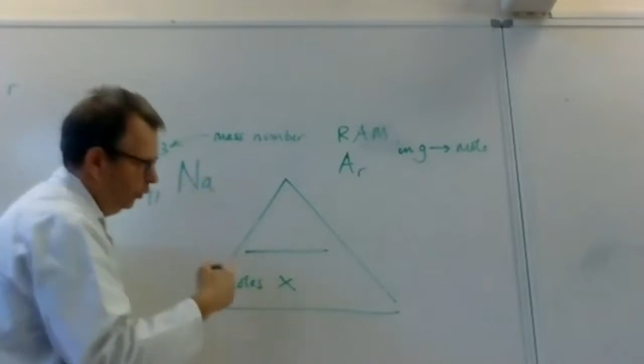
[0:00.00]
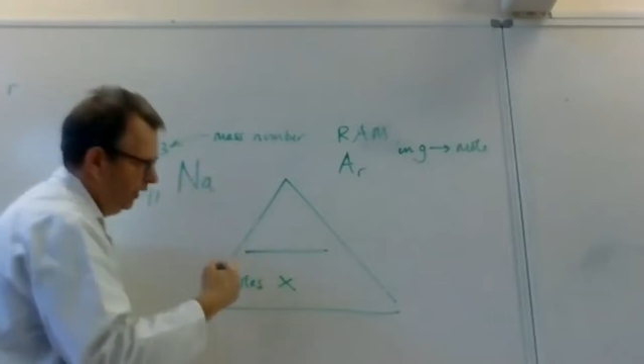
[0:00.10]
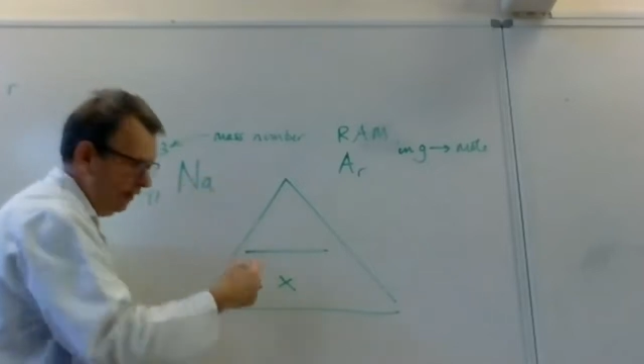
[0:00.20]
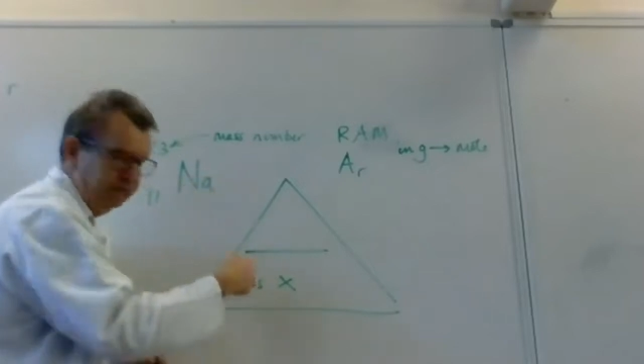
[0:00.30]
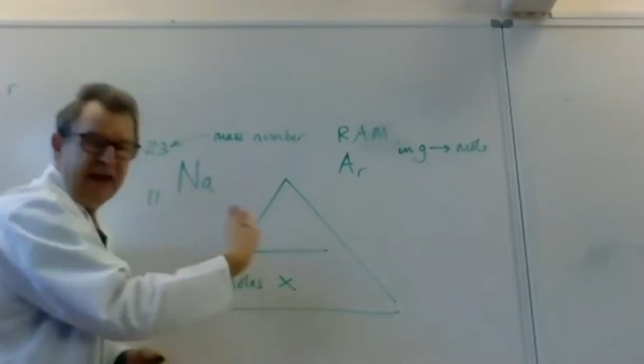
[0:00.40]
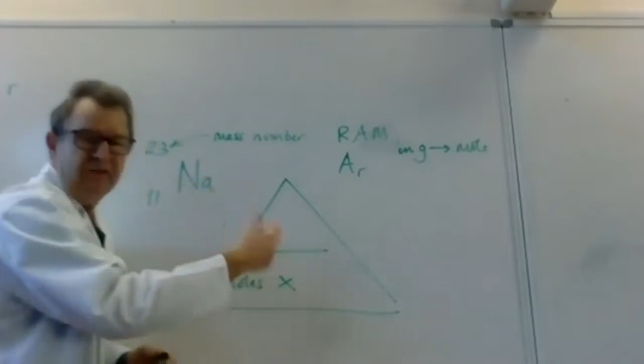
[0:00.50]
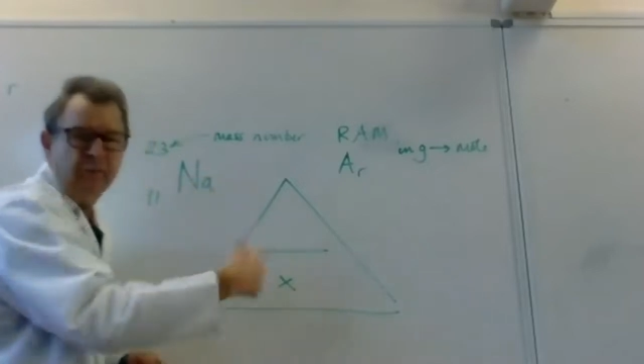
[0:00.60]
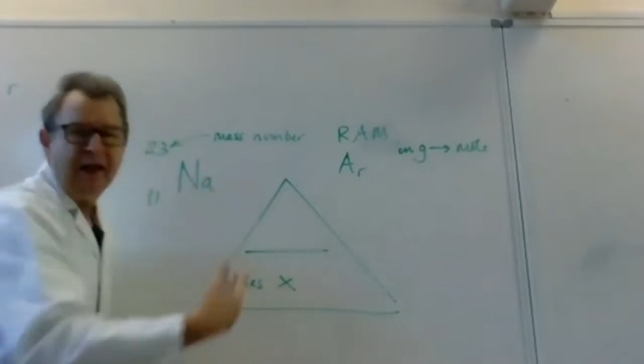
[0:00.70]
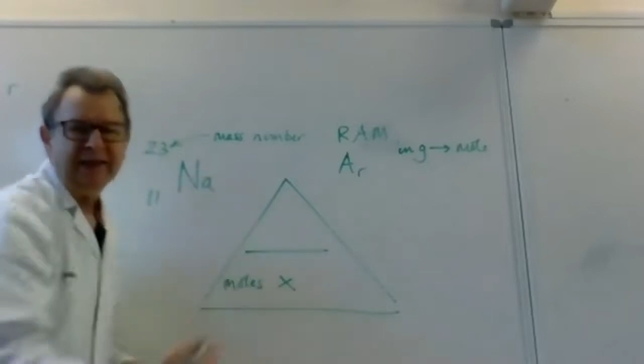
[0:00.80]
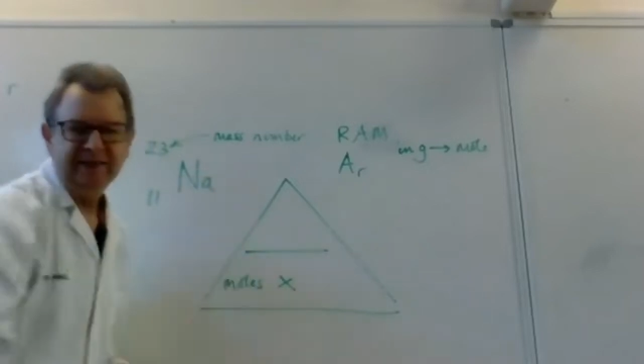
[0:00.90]
we have to have
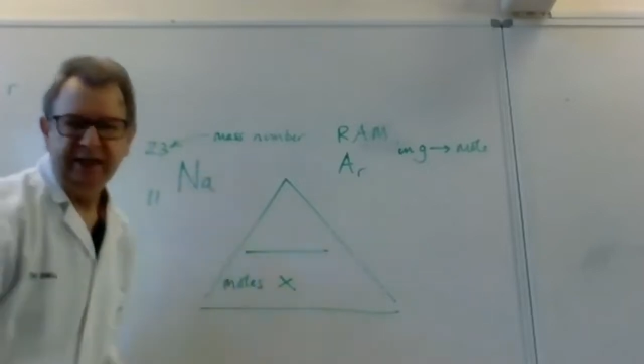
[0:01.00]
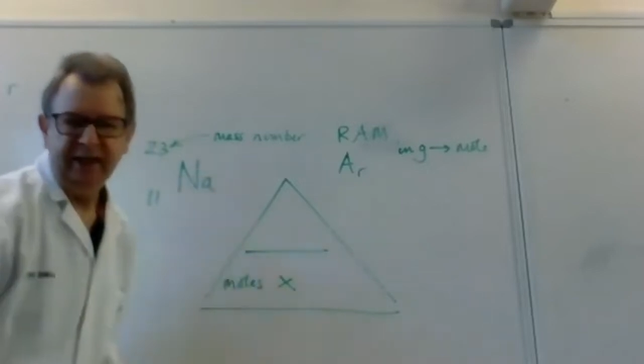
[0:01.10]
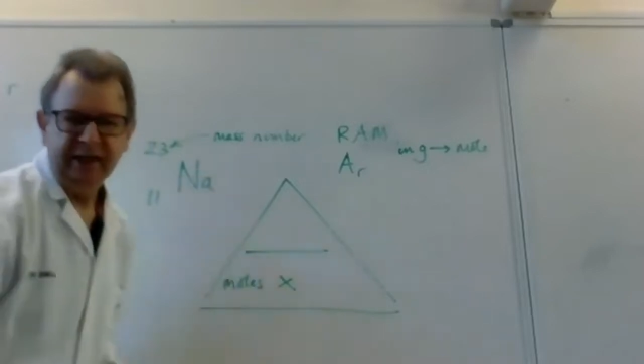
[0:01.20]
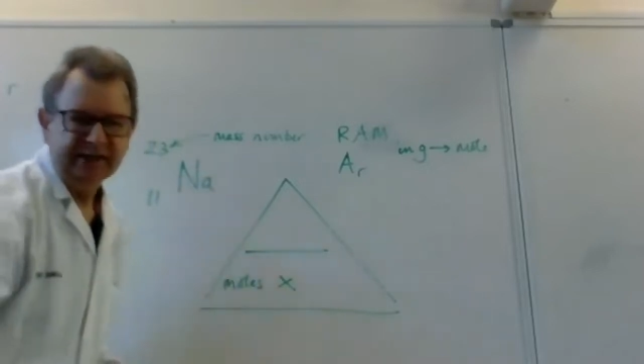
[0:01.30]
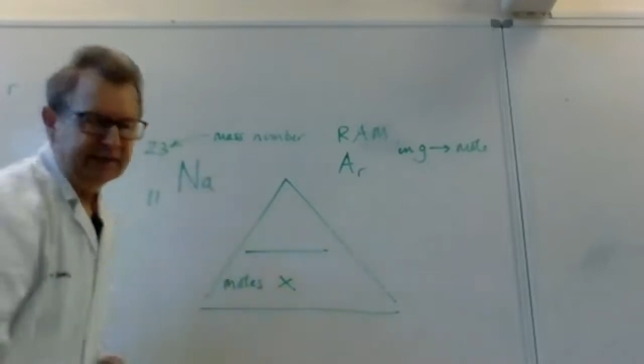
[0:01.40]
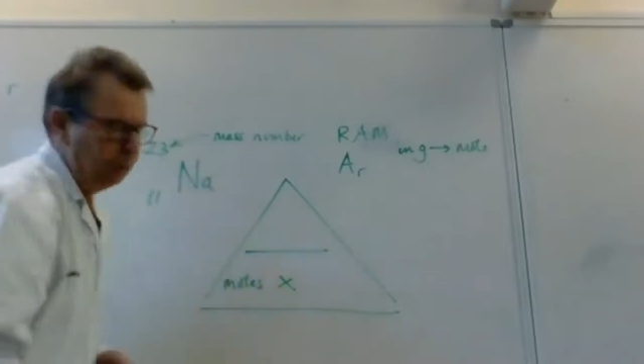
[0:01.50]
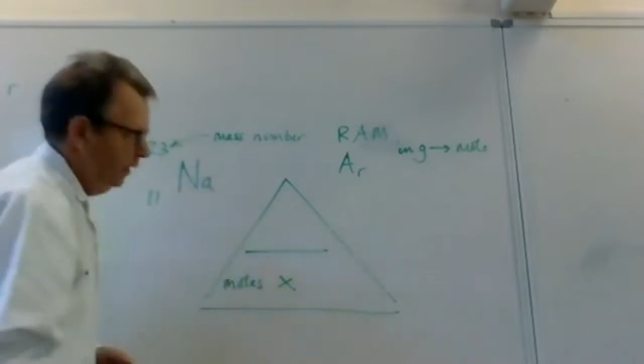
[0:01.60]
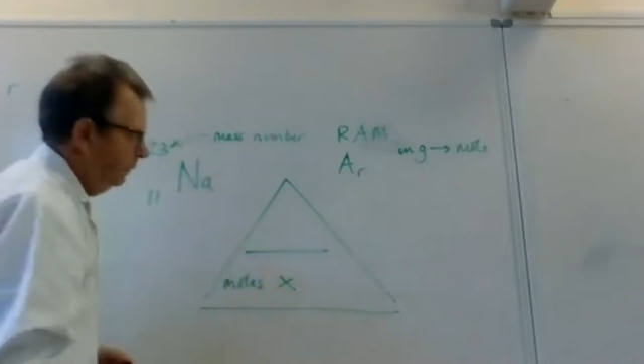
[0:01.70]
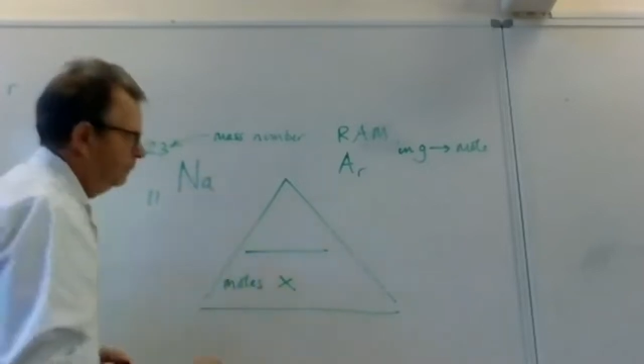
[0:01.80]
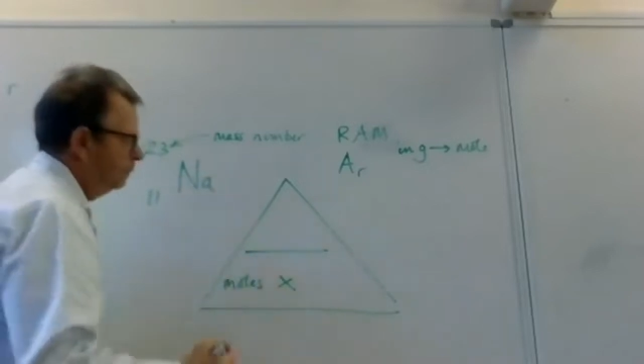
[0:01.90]
mass in here
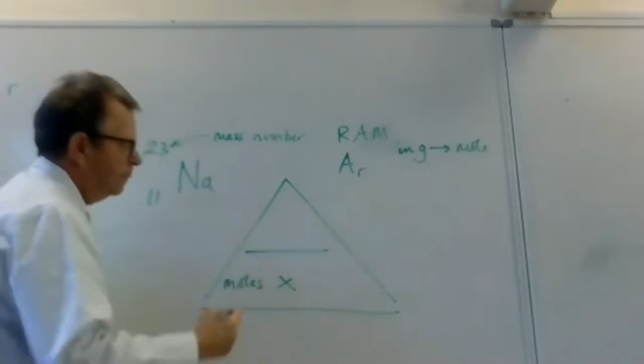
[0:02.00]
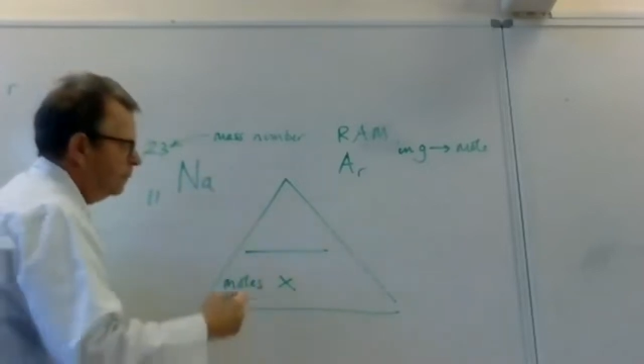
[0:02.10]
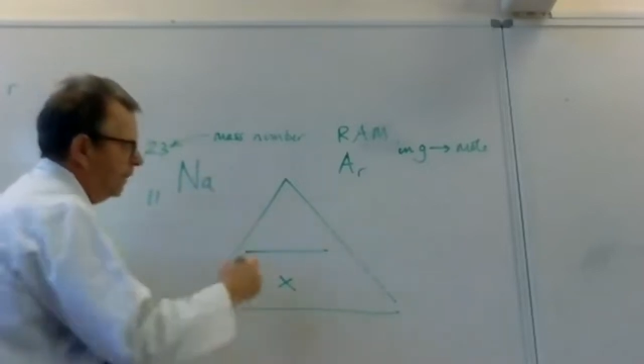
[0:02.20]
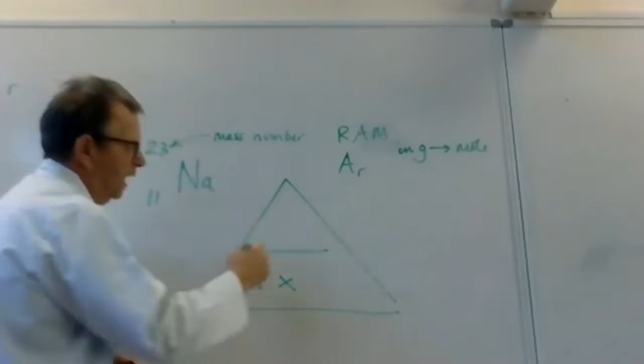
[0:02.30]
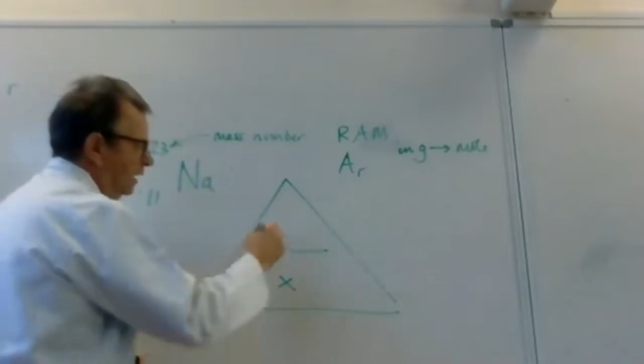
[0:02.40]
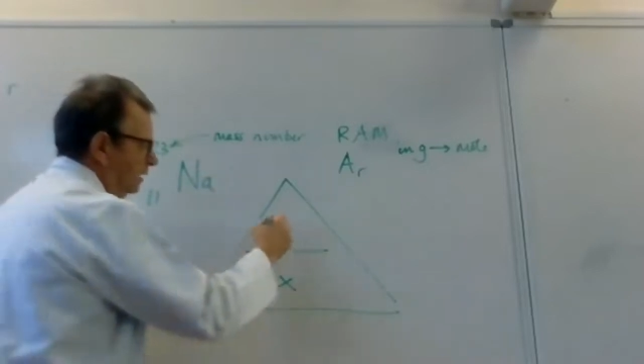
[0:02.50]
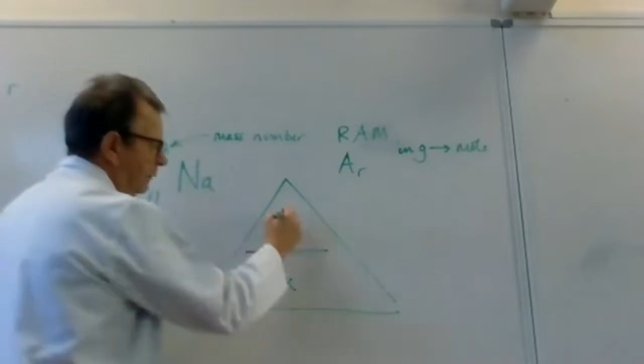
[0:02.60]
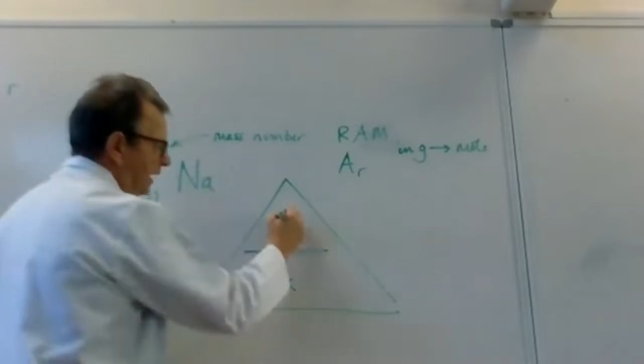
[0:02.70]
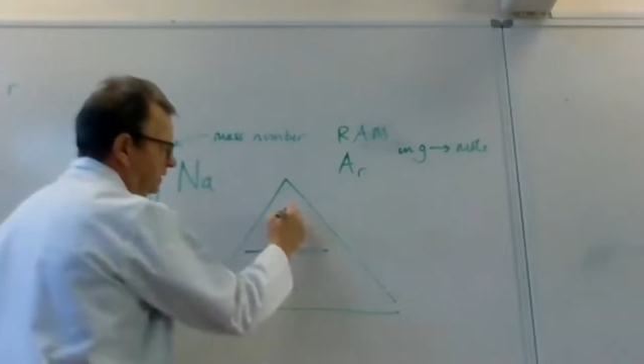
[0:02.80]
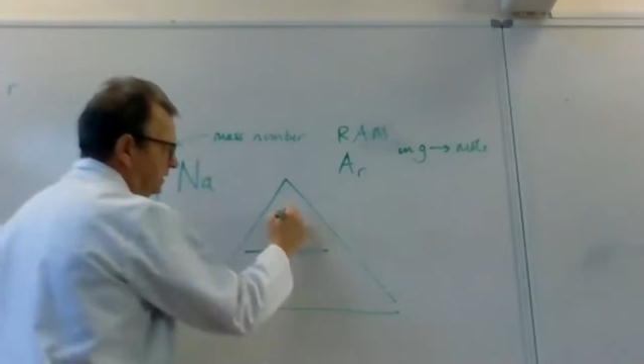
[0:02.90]
somewhere. And the
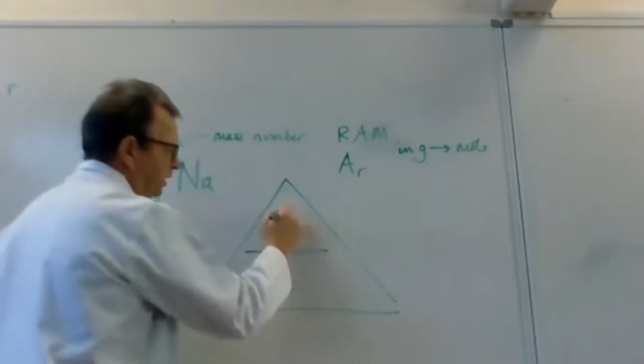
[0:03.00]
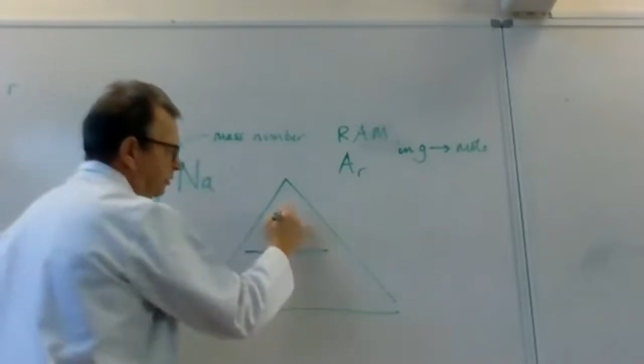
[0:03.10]
mass